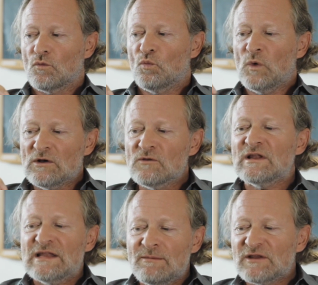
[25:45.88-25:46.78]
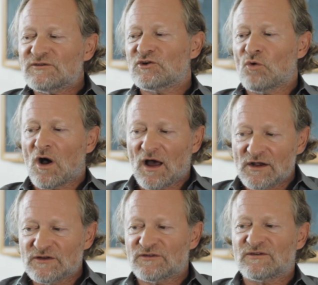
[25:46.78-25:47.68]
will the limits to our
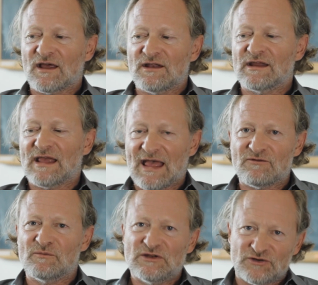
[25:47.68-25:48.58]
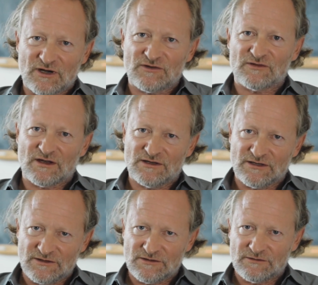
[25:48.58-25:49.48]
understanding ever be
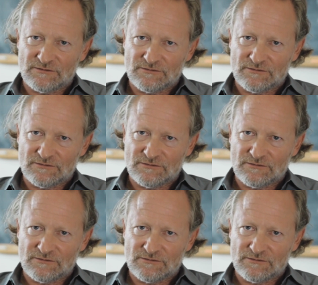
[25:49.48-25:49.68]
transcended